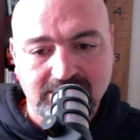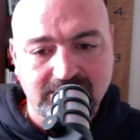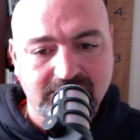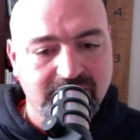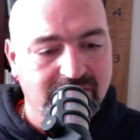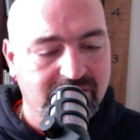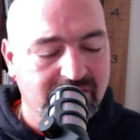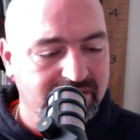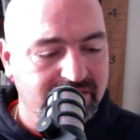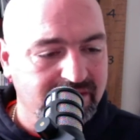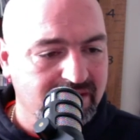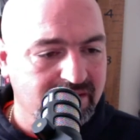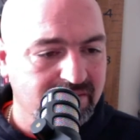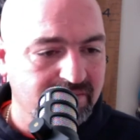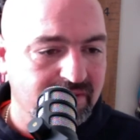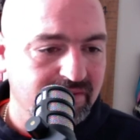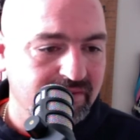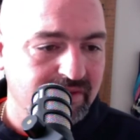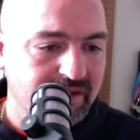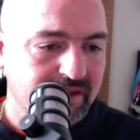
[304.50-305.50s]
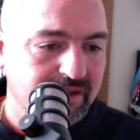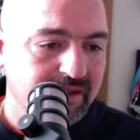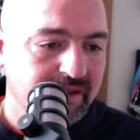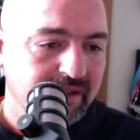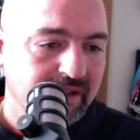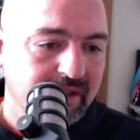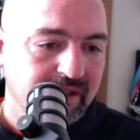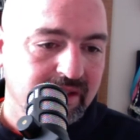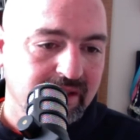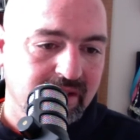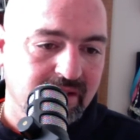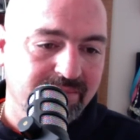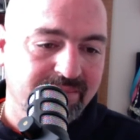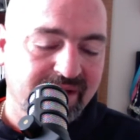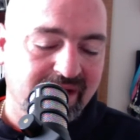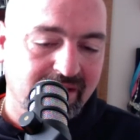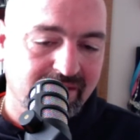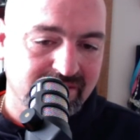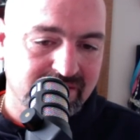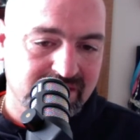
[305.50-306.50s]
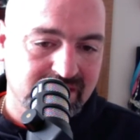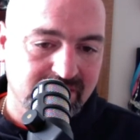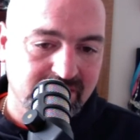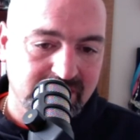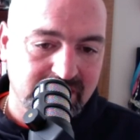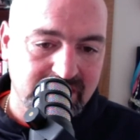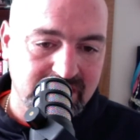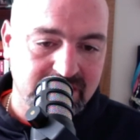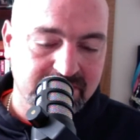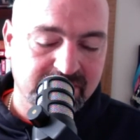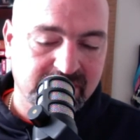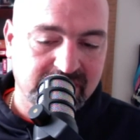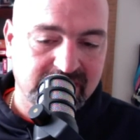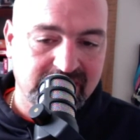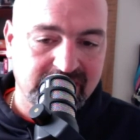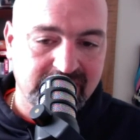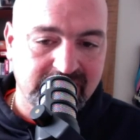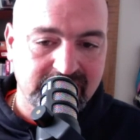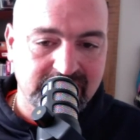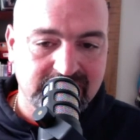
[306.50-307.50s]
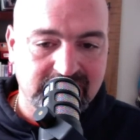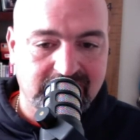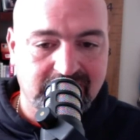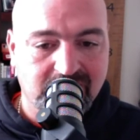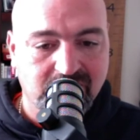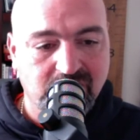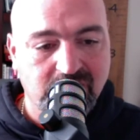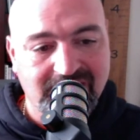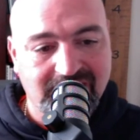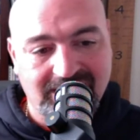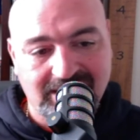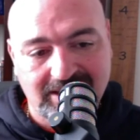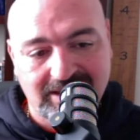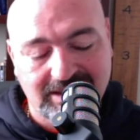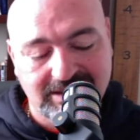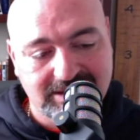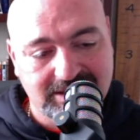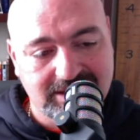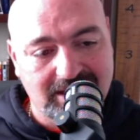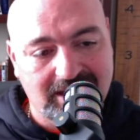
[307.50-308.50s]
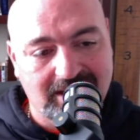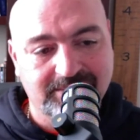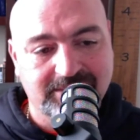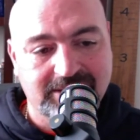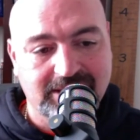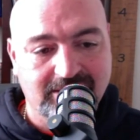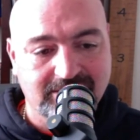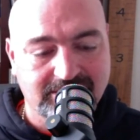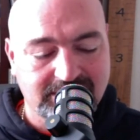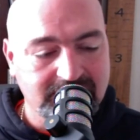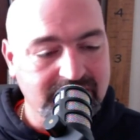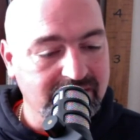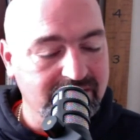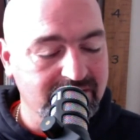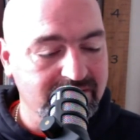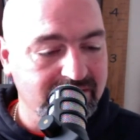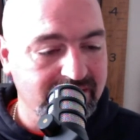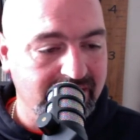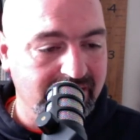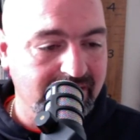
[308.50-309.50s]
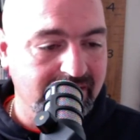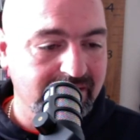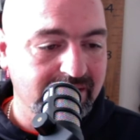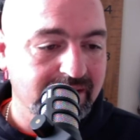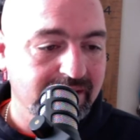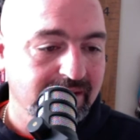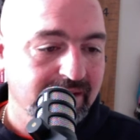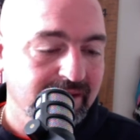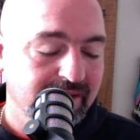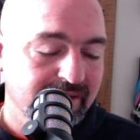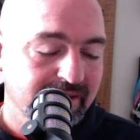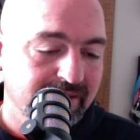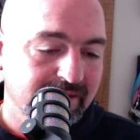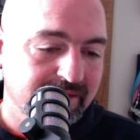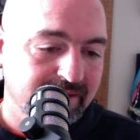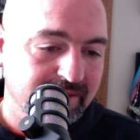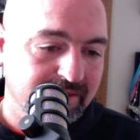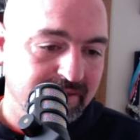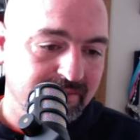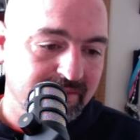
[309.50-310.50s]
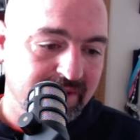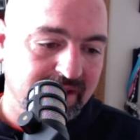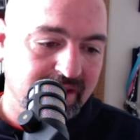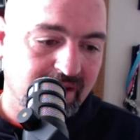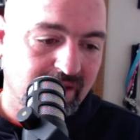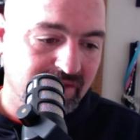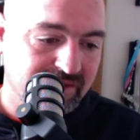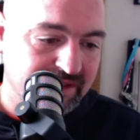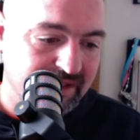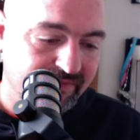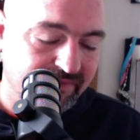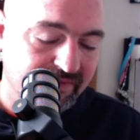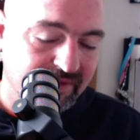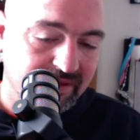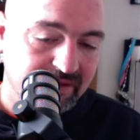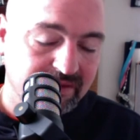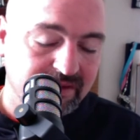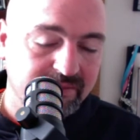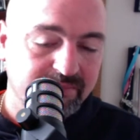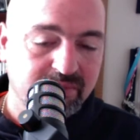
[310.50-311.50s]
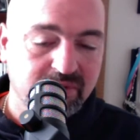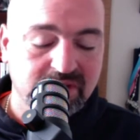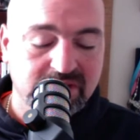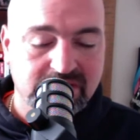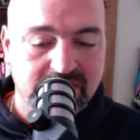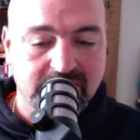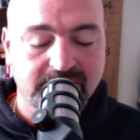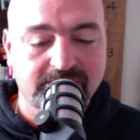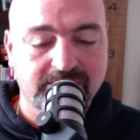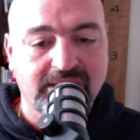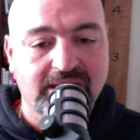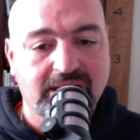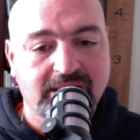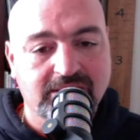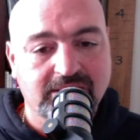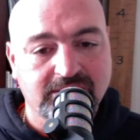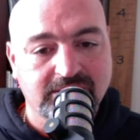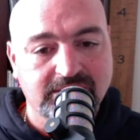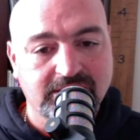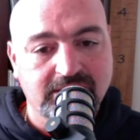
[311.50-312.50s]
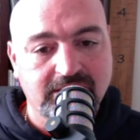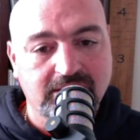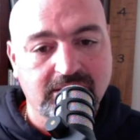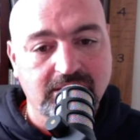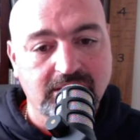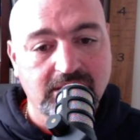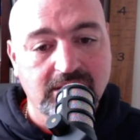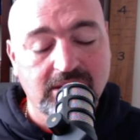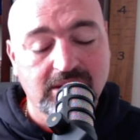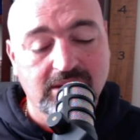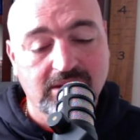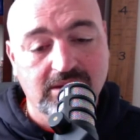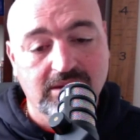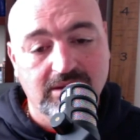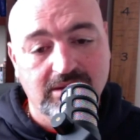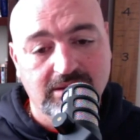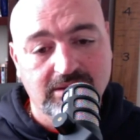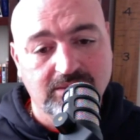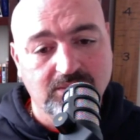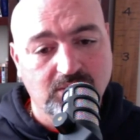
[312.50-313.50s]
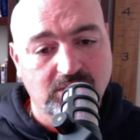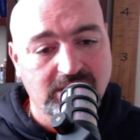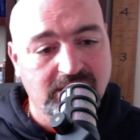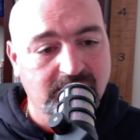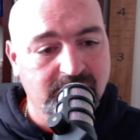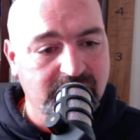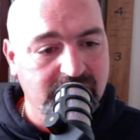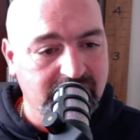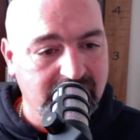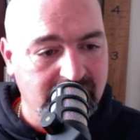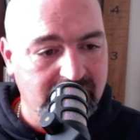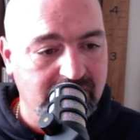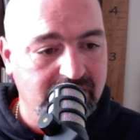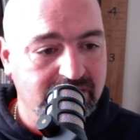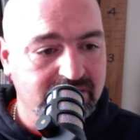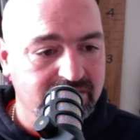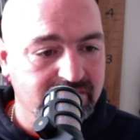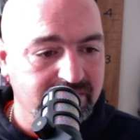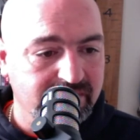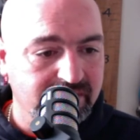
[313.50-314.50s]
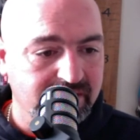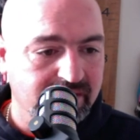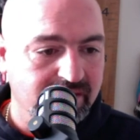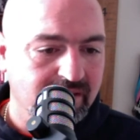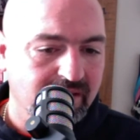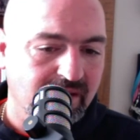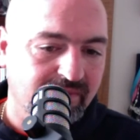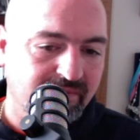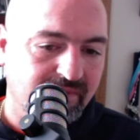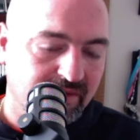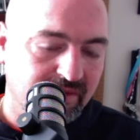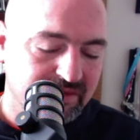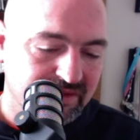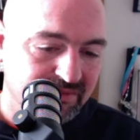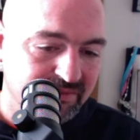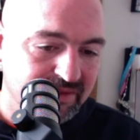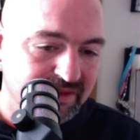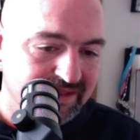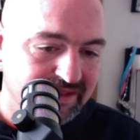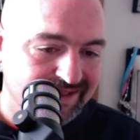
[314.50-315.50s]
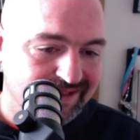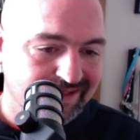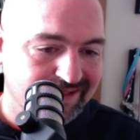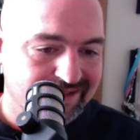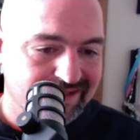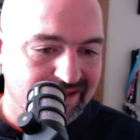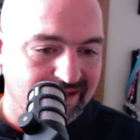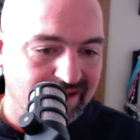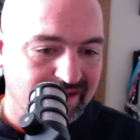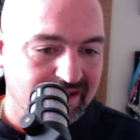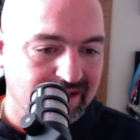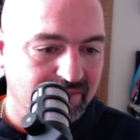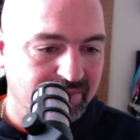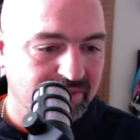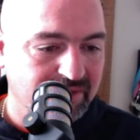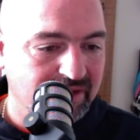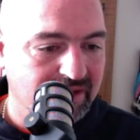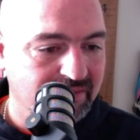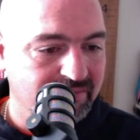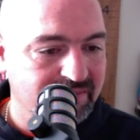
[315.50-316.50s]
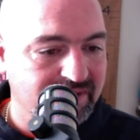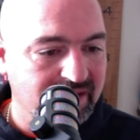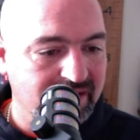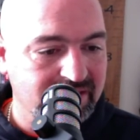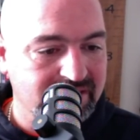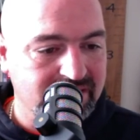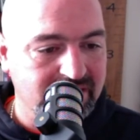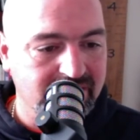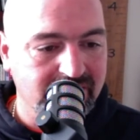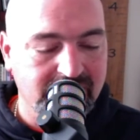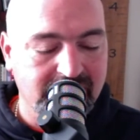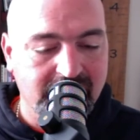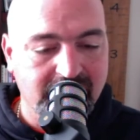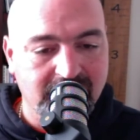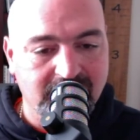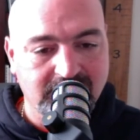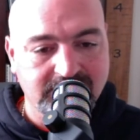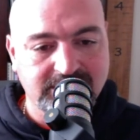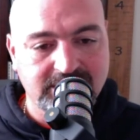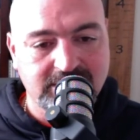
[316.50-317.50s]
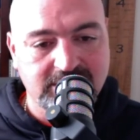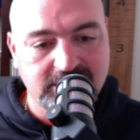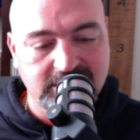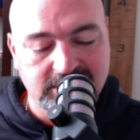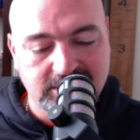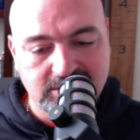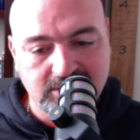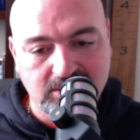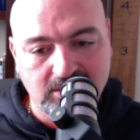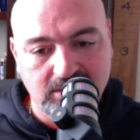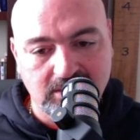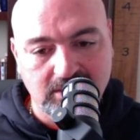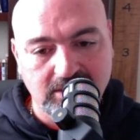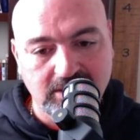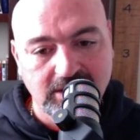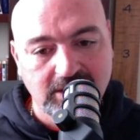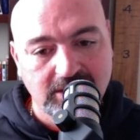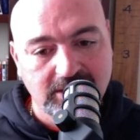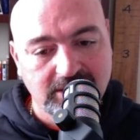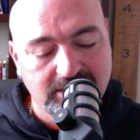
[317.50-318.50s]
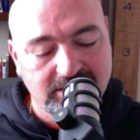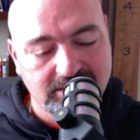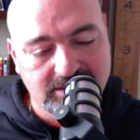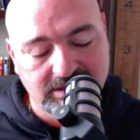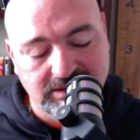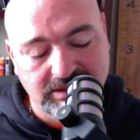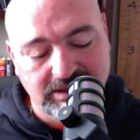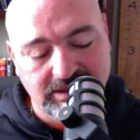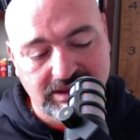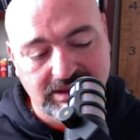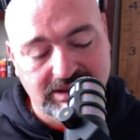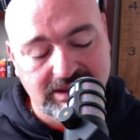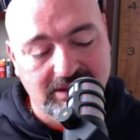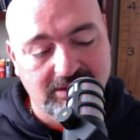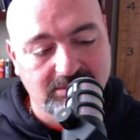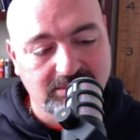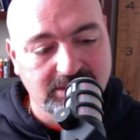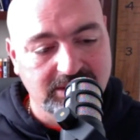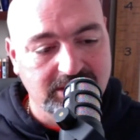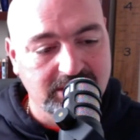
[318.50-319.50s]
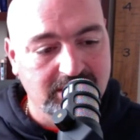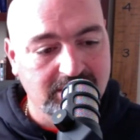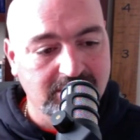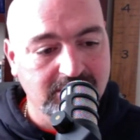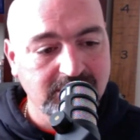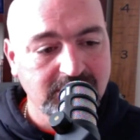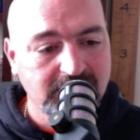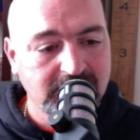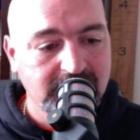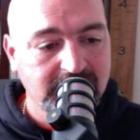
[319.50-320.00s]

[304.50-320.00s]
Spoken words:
you know, on the community about some of these plays, like when I got stopped out the other day. And I'll definitely put something back on there on when I'm going to enter in. I've also been sending a couple updates here and there on the Discord. There's a link down below